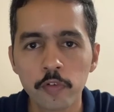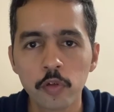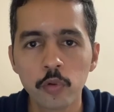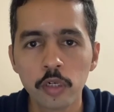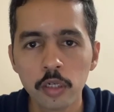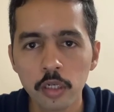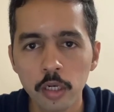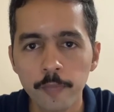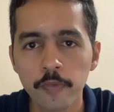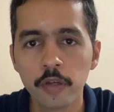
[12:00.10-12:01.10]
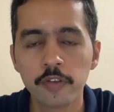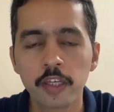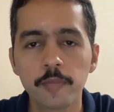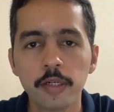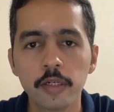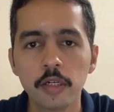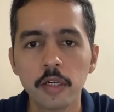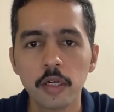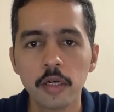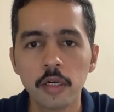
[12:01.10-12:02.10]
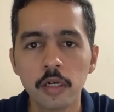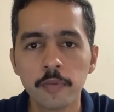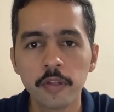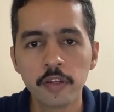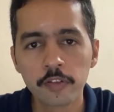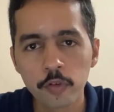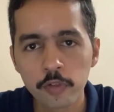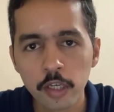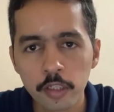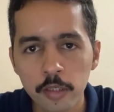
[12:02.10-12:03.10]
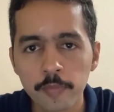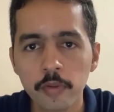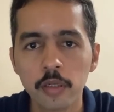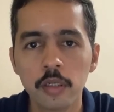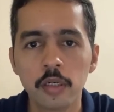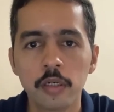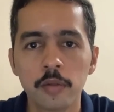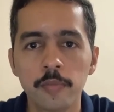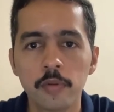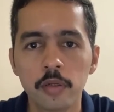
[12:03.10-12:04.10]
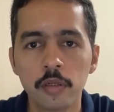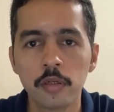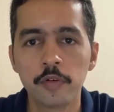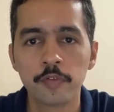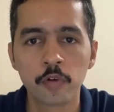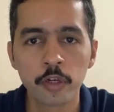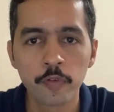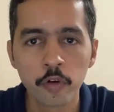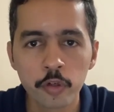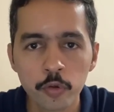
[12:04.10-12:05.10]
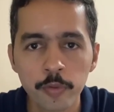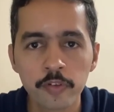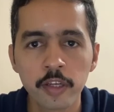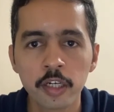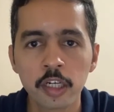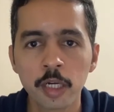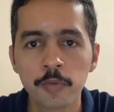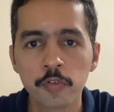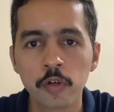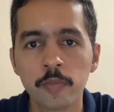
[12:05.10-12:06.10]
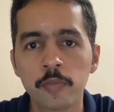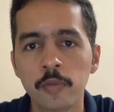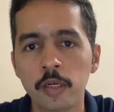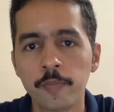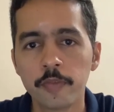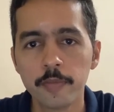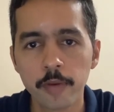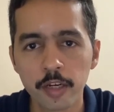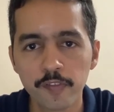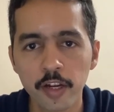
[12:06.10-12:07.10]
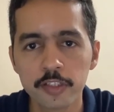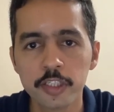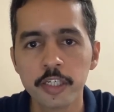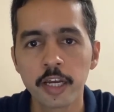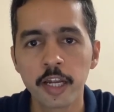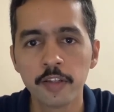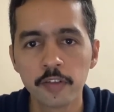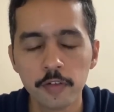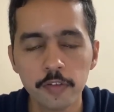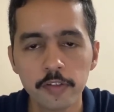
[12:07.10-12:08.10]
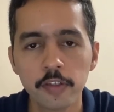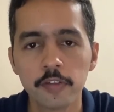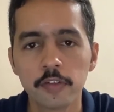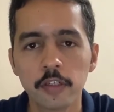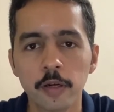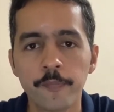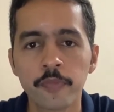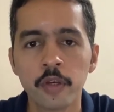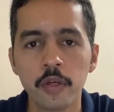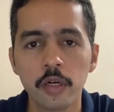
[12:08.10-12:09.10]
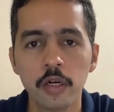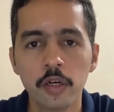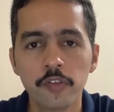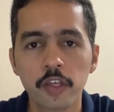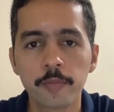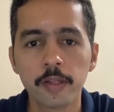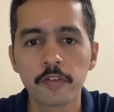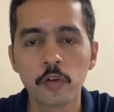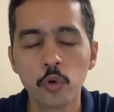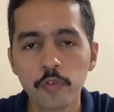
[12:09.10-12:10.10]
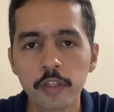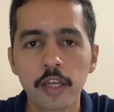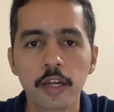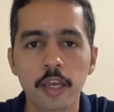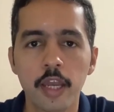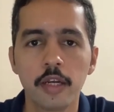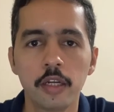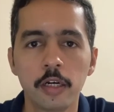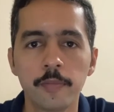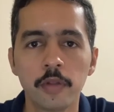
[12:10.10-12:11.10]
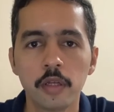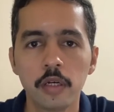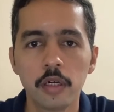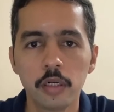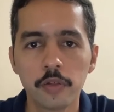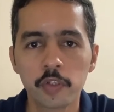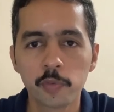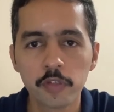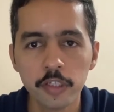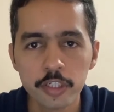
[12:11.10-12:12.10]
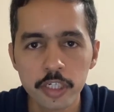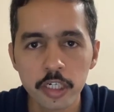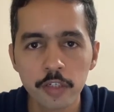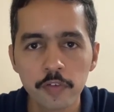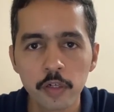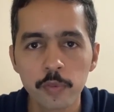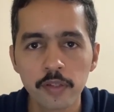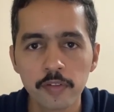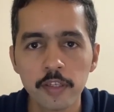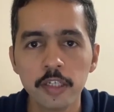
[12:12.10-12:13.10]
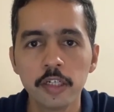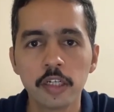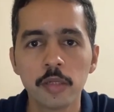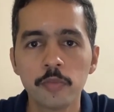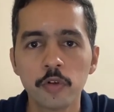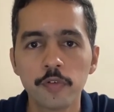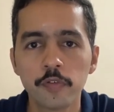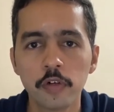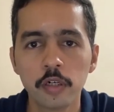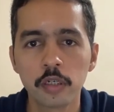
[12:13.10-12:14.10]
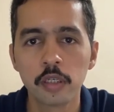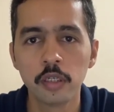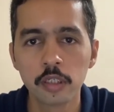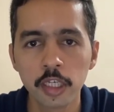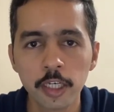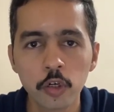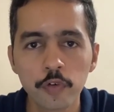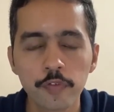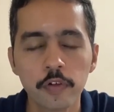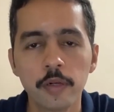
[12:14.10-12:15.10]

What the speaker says: the rural segment. The rest of the other 42% comes from the manufacturing and services segments. And over there again, some of the initiatives that we are seeing in terms of kicking off